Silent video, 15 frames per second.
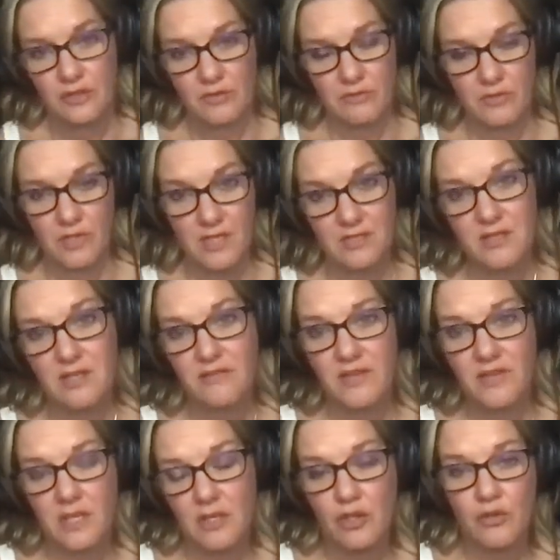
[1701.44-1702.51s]
because if
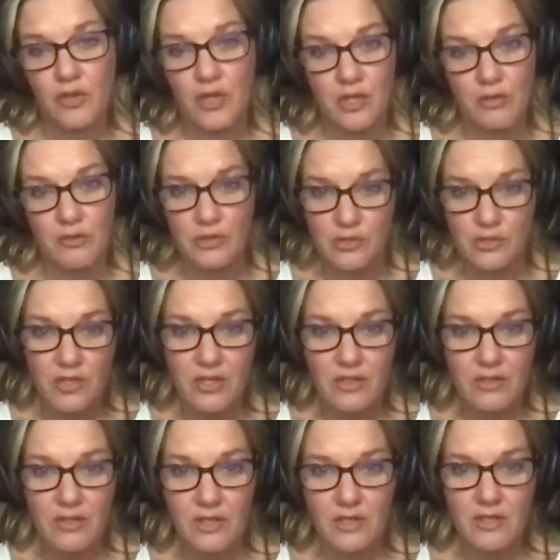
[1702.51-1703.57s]
he knew that you were
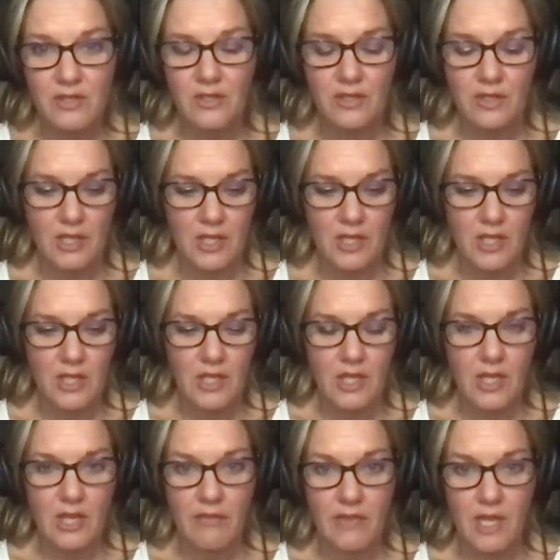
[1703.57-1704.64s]
drunk
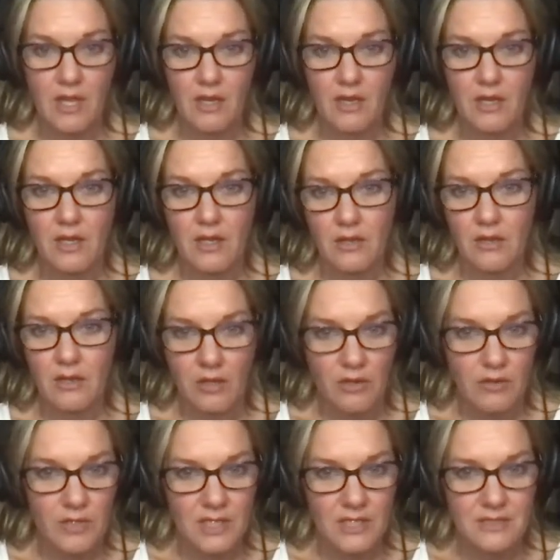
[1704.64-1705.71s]
and then, he
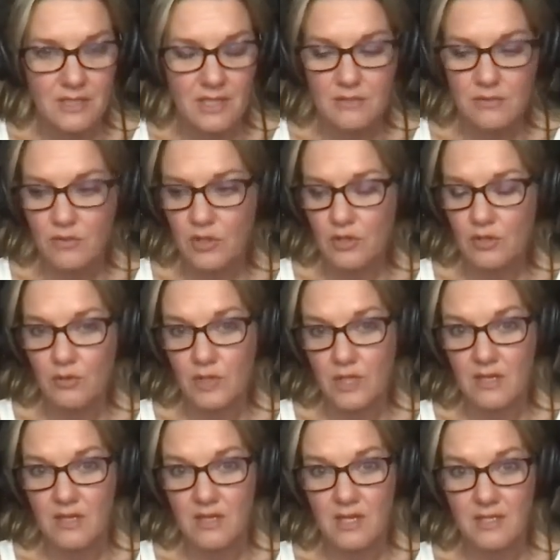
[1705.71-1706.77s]
had sex with you and
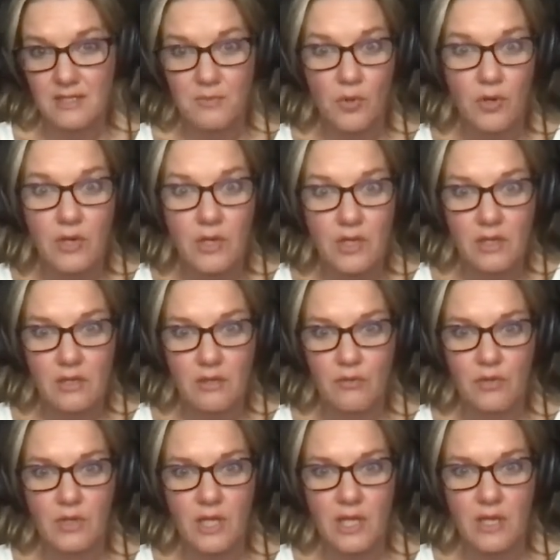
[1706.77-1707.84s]
then the next morning you
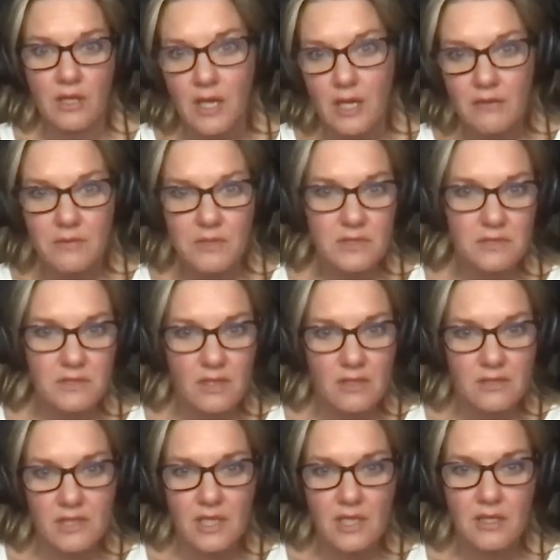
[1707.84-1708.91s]
were like, I was
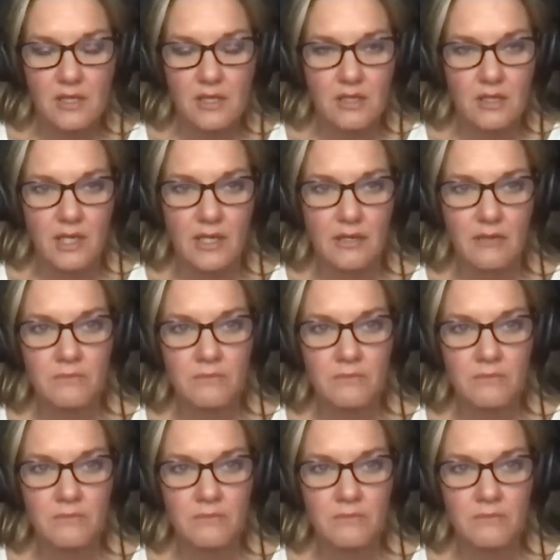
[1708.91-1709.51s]
intoxicated. Like,